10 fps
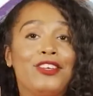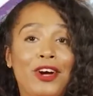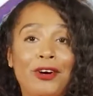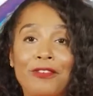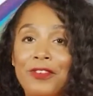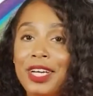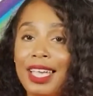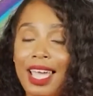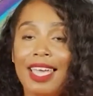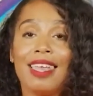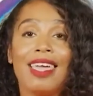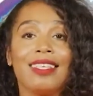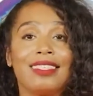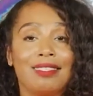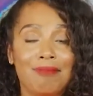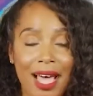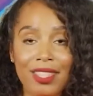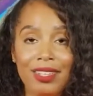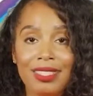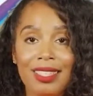Don't forget, it's
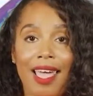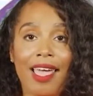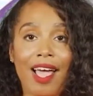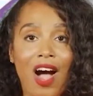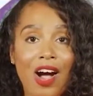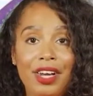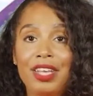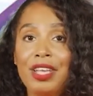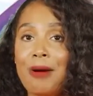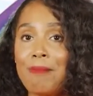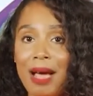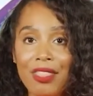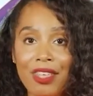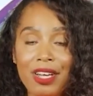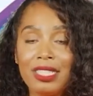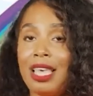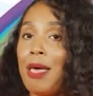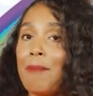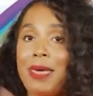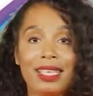Mother's Day. Honor your mothers.
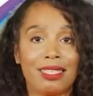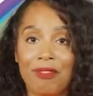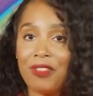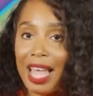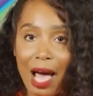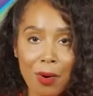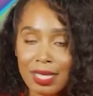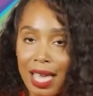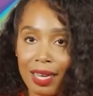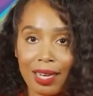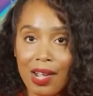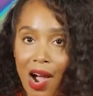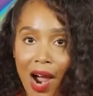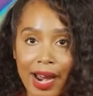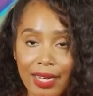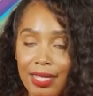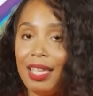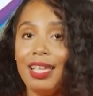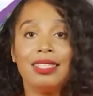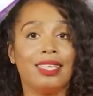Pick some flowers out of the
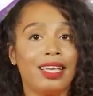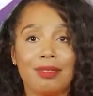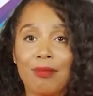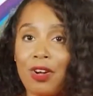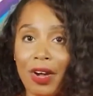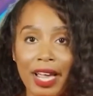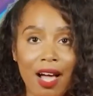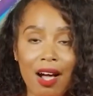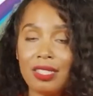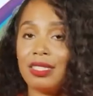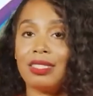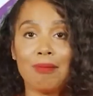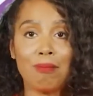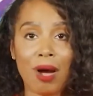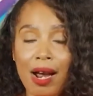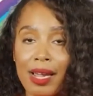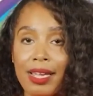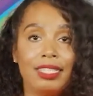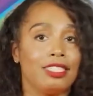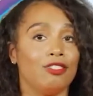garden. Take some crayons and some
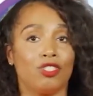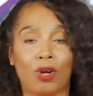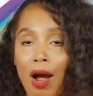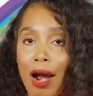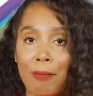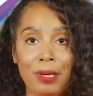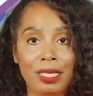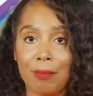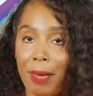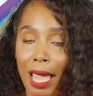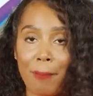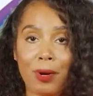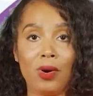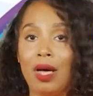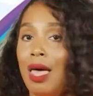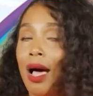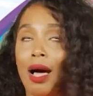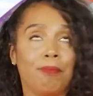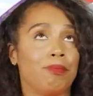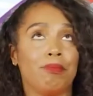markers and draw her a piece of paper.
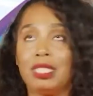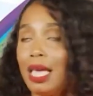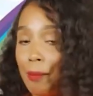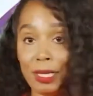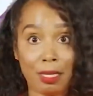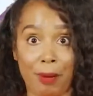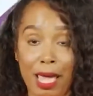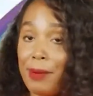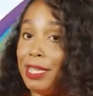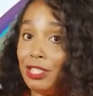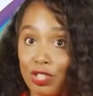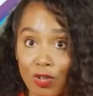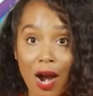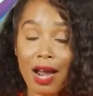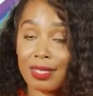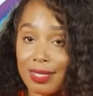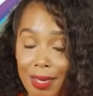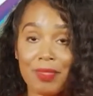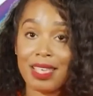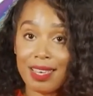Uh, take a piece of paper and draw her
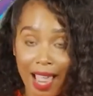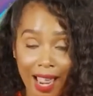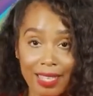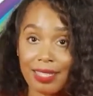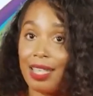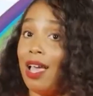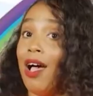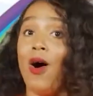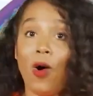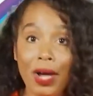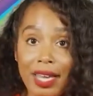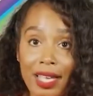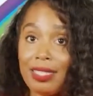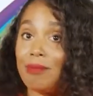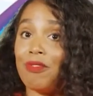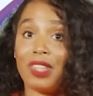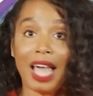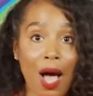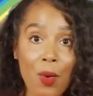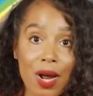something nice on it some
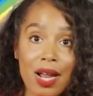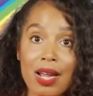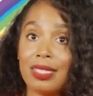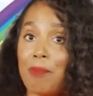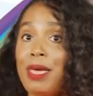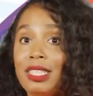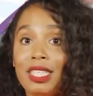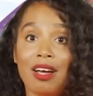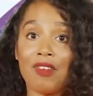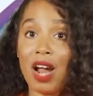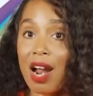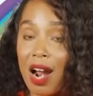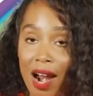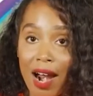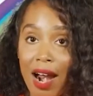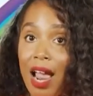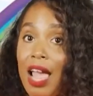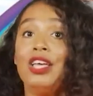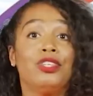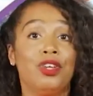flowers, a picture of her.
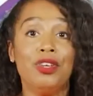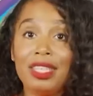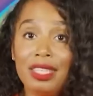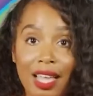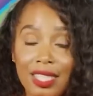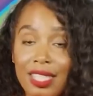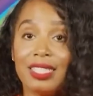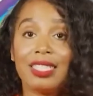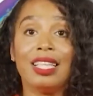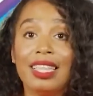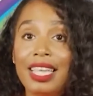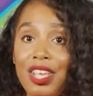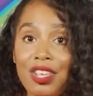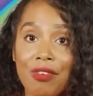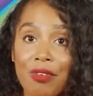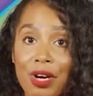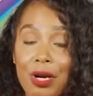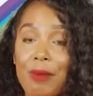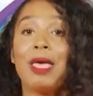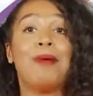Do the dishes, clean your
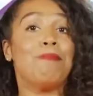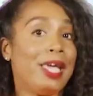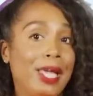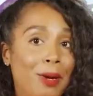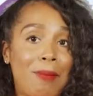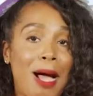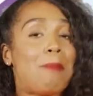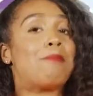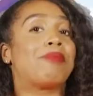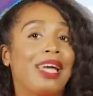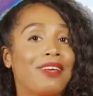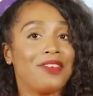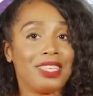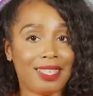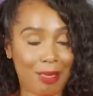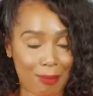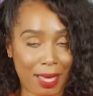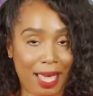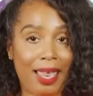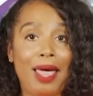room, make your mom breakfast
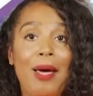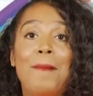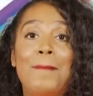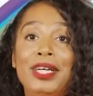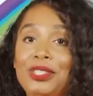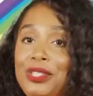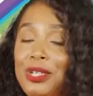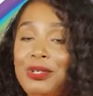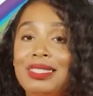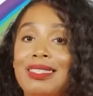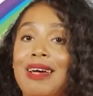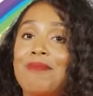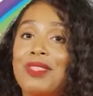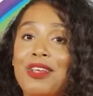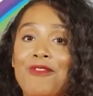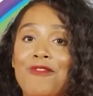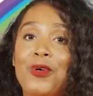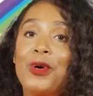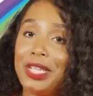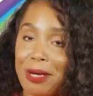in bed, but do something
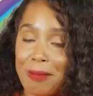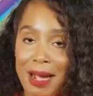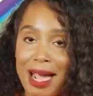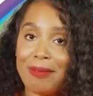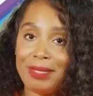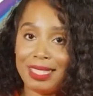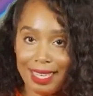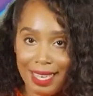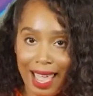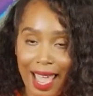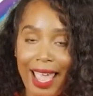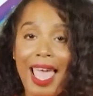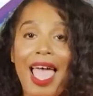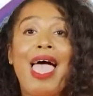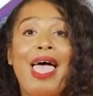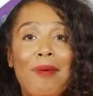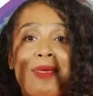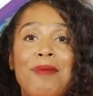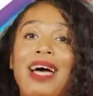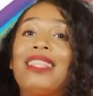for your mom today.
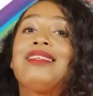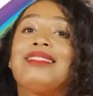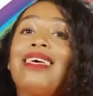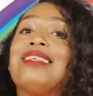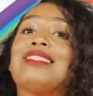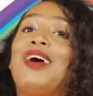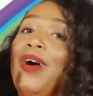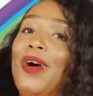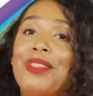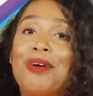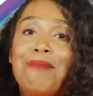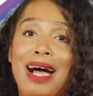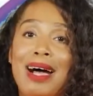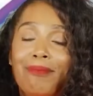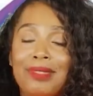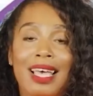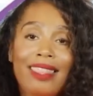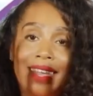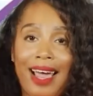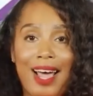Happy Mother's Day to all the moms
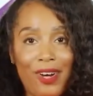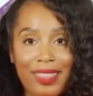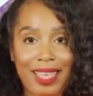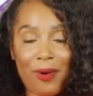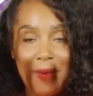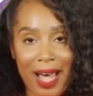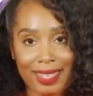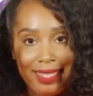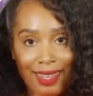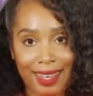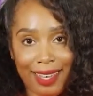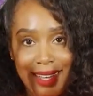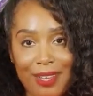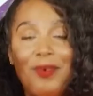that are out there watching.